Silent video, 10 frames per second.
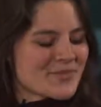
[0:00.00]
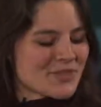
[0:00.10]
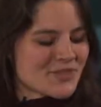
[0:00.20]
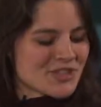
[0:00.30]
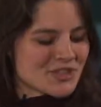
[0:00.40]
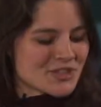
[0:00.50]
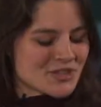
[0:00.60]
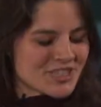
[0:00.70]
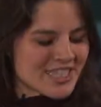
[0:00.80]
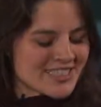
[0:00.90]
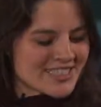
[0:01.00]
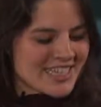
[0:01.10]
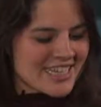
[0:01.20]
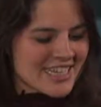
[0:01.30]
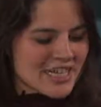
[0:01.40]
professional said,
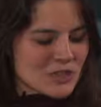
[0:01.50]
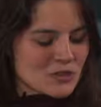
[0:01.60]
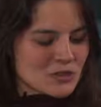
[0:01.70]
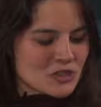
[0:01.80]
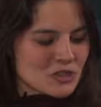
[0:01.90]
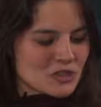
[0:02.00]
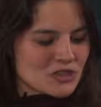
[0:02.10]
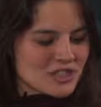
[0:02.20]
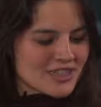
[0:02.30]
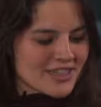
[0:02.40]
you should